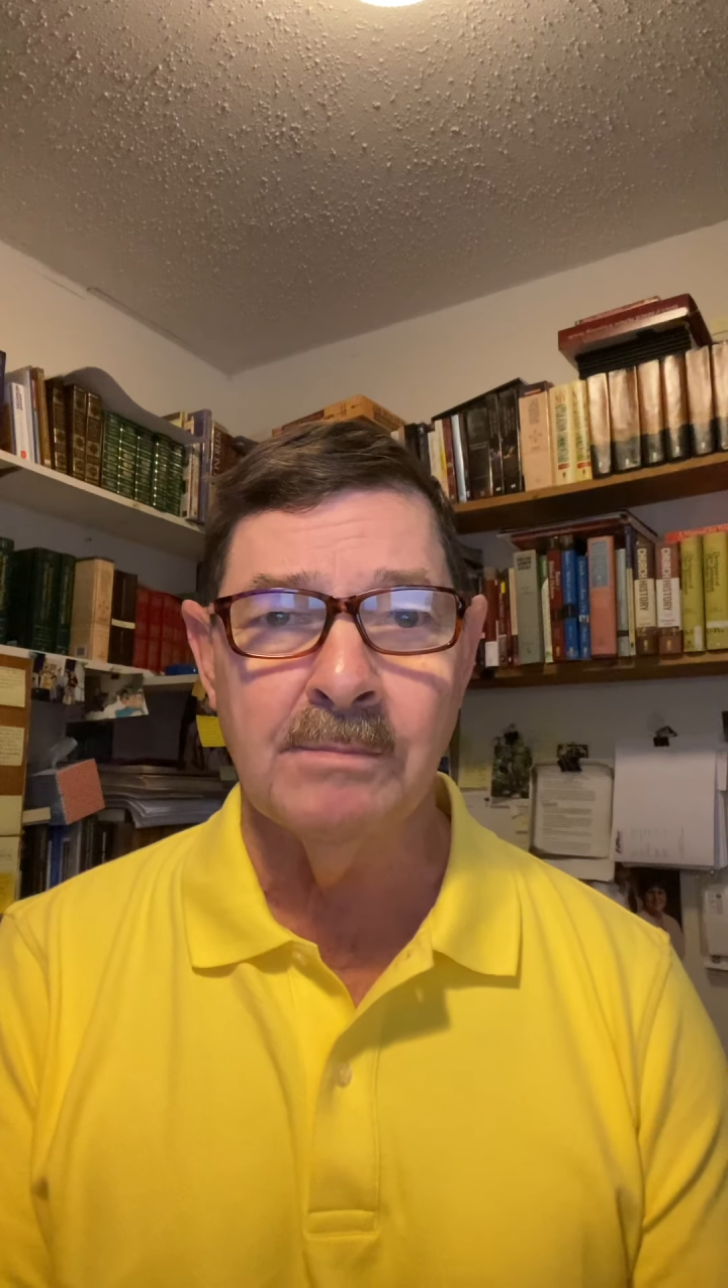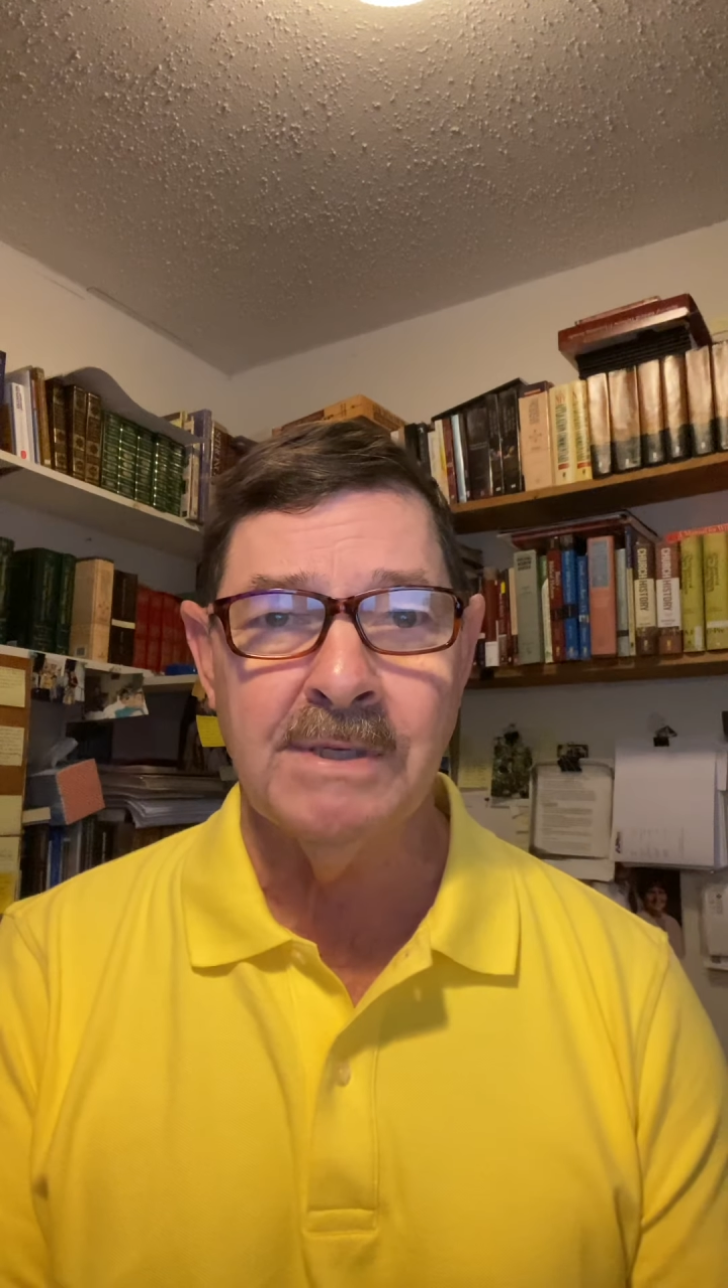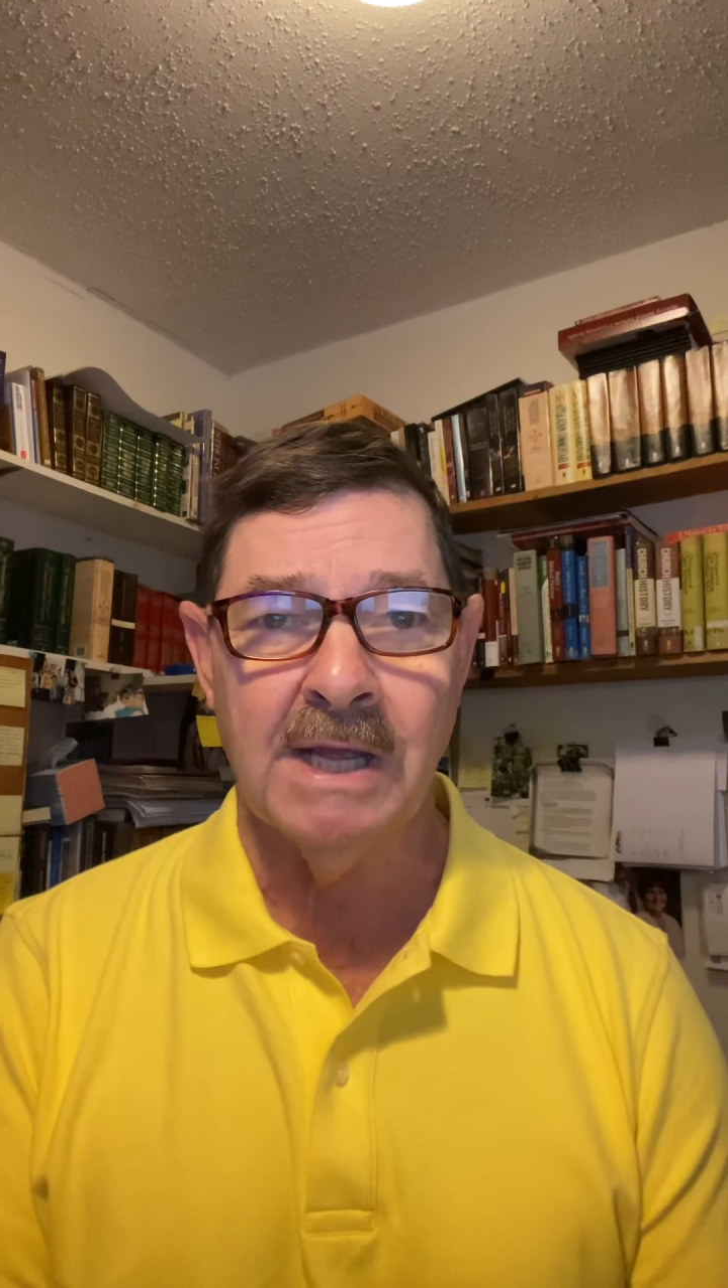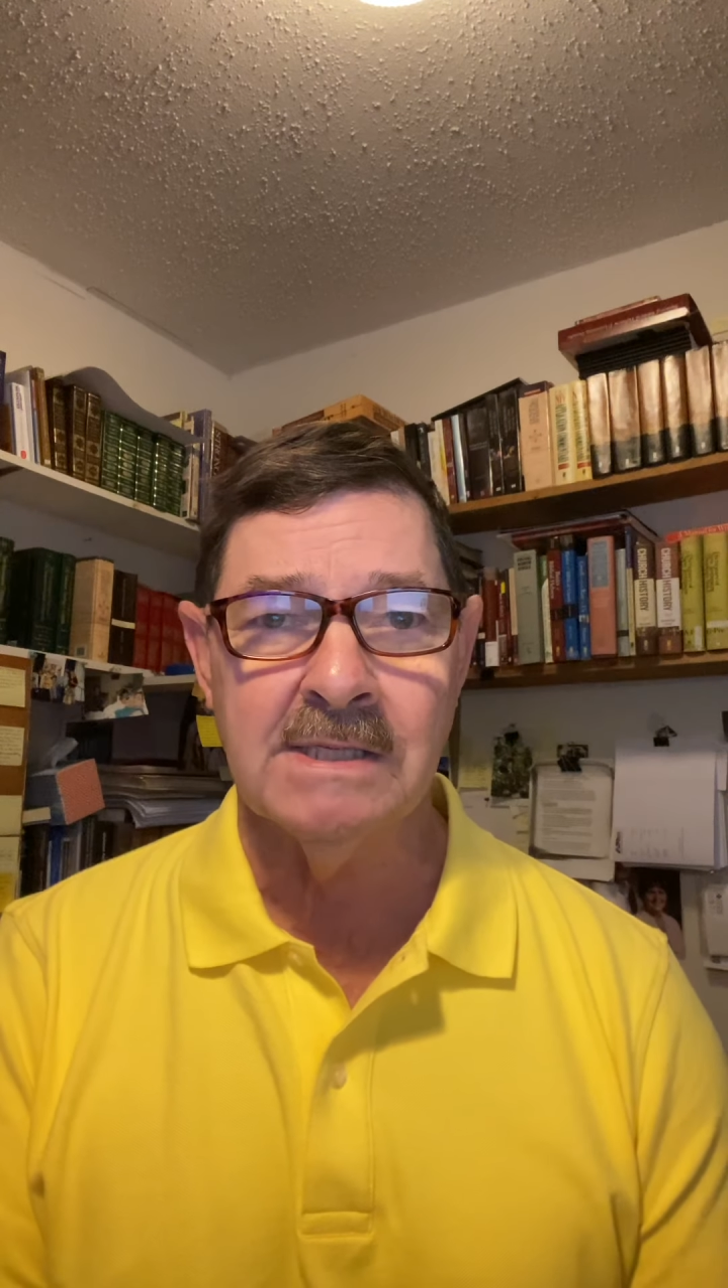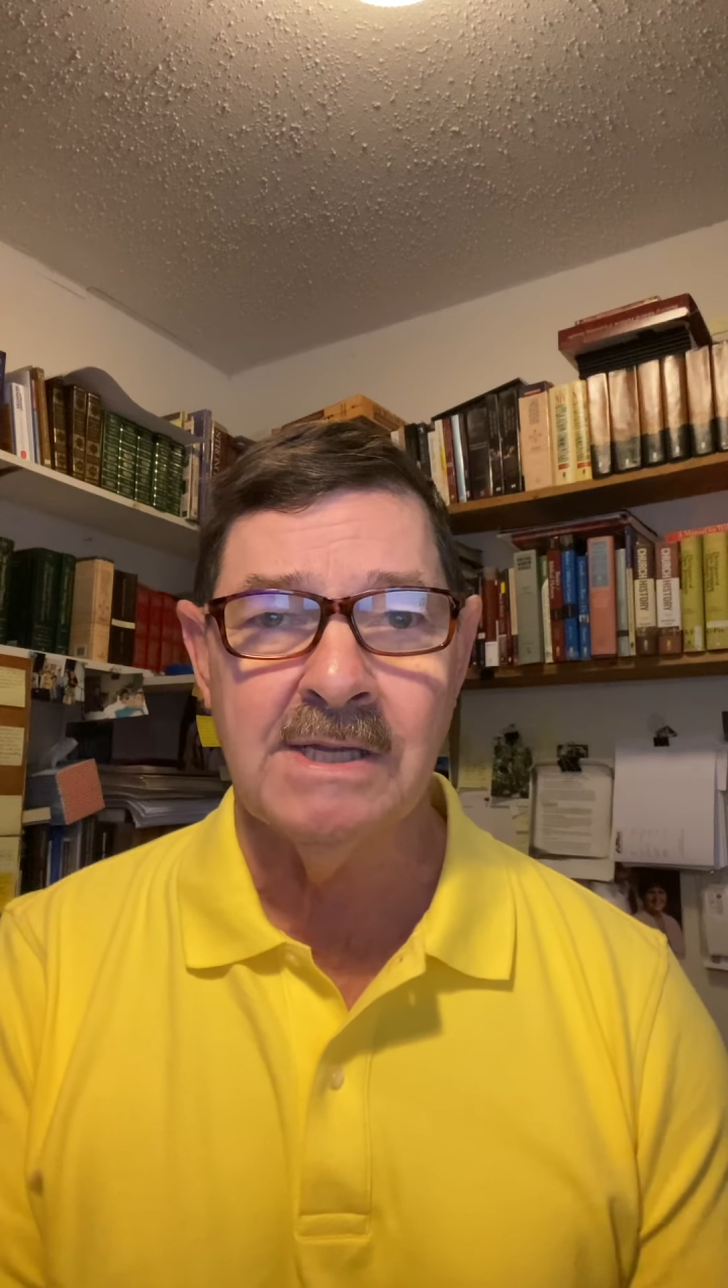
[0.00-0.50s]

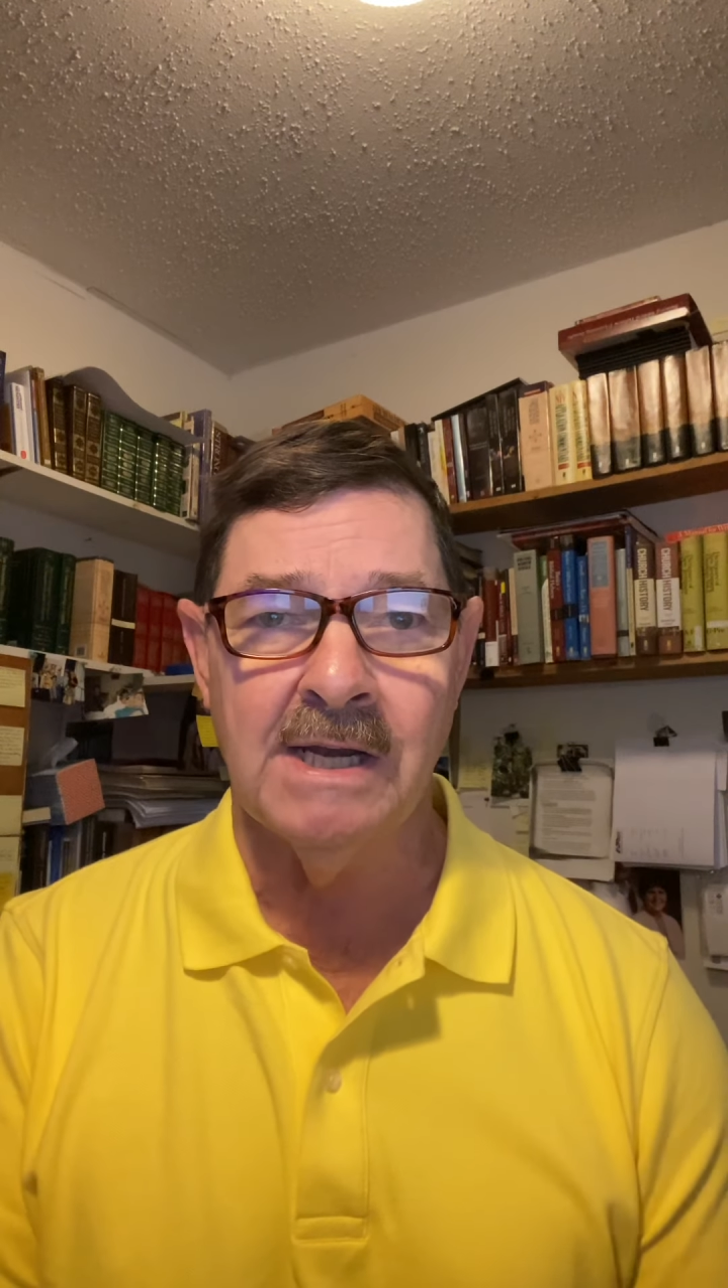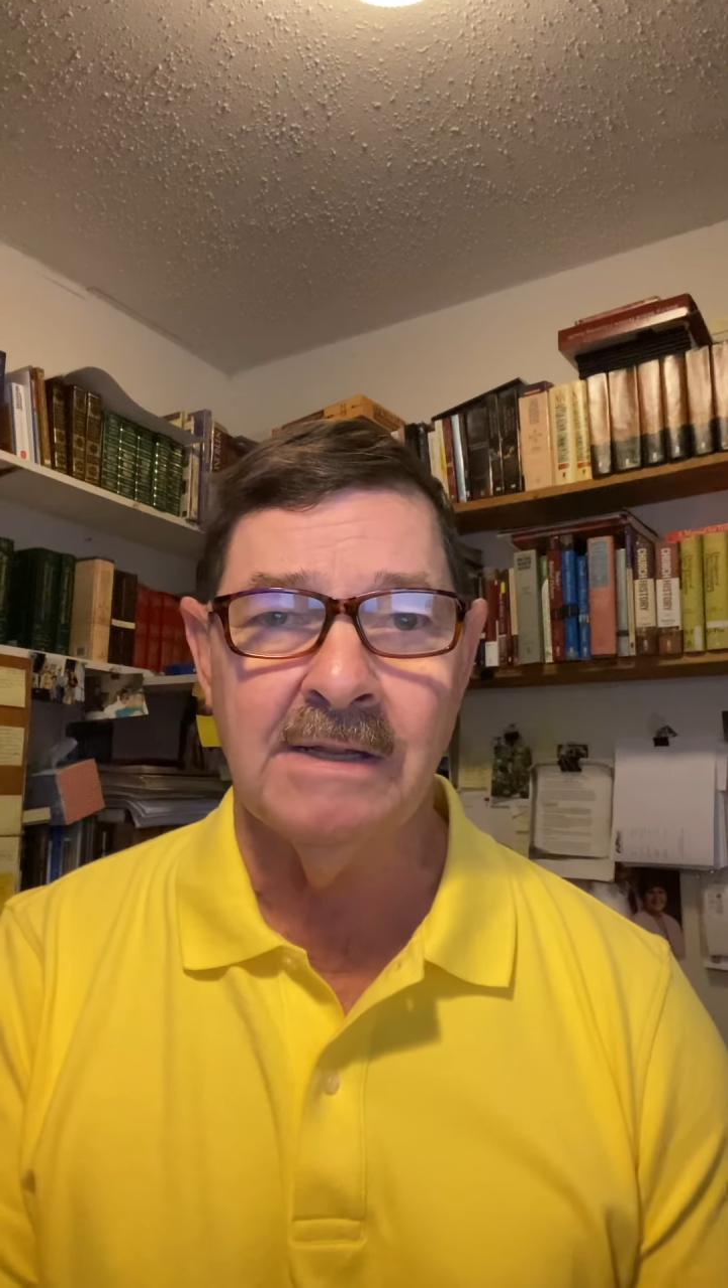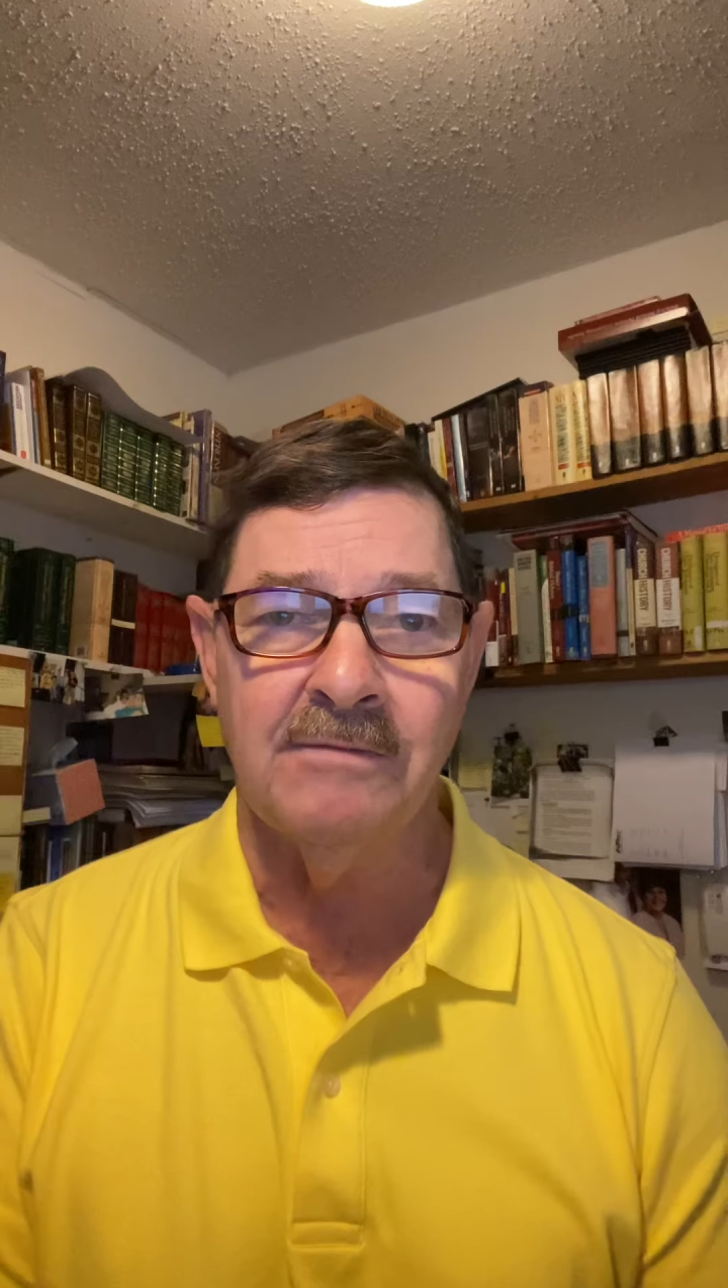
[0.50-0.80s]
text dated